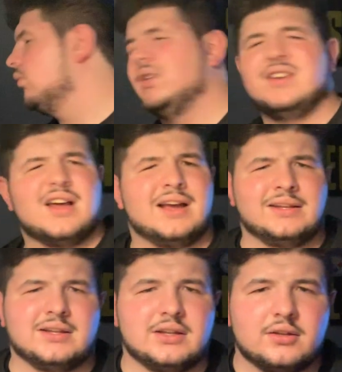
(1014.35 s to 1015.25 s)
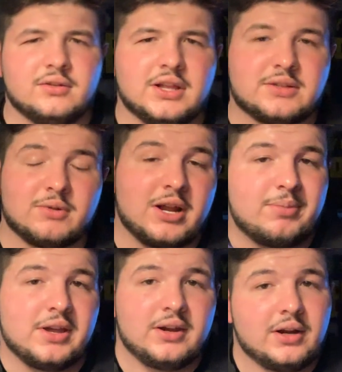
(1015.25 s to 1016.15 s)
190. That's what I
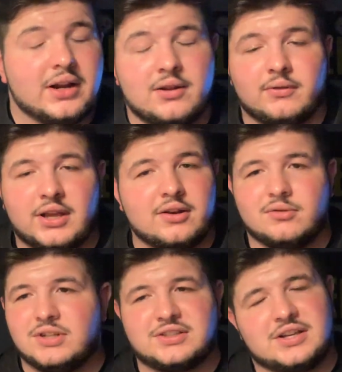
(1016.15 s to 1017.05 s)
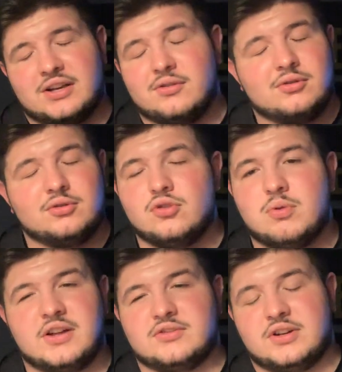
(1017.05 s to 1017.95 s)
paid. I didn't get no discount, no
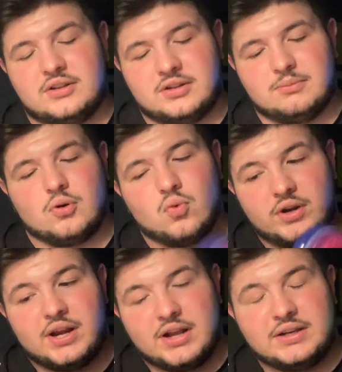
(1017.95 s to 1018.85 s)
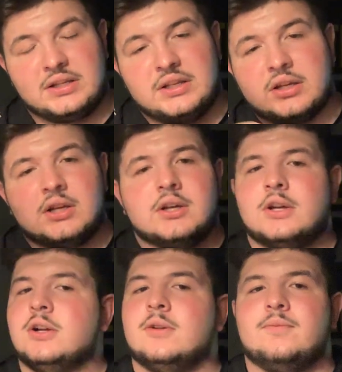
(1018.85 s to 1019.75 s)
coupons or anything, but 190.
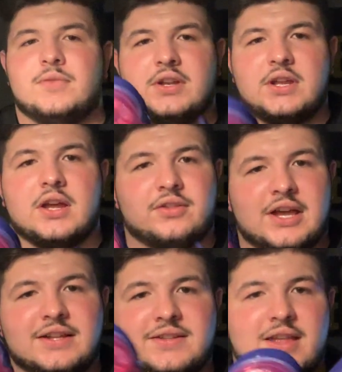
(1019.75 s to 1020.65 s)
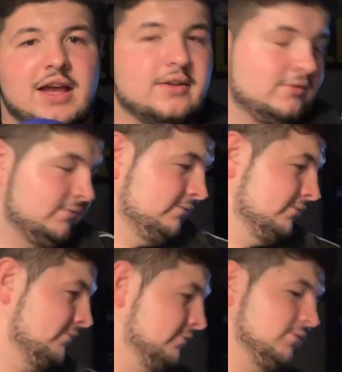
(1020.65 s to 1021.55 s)
And yeah, that's that.
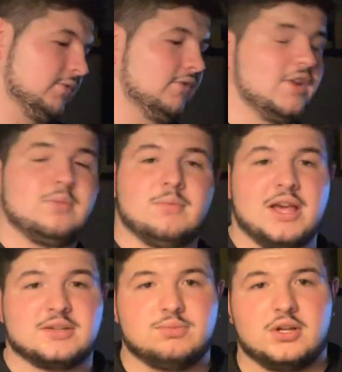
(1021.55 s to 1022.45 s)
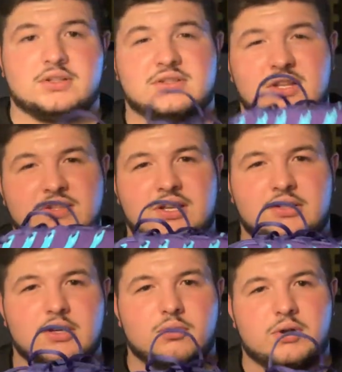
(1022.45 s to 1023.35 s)
Vapor Max Plus Sunset
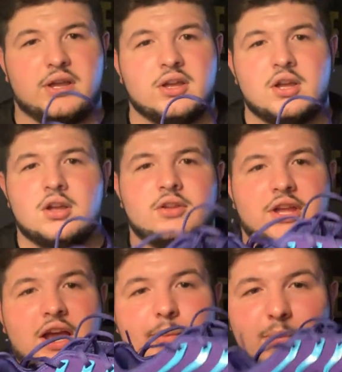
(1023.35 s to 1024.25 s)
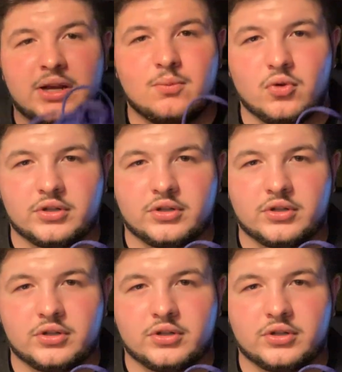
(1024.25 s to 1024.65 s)
Colorway. They have many more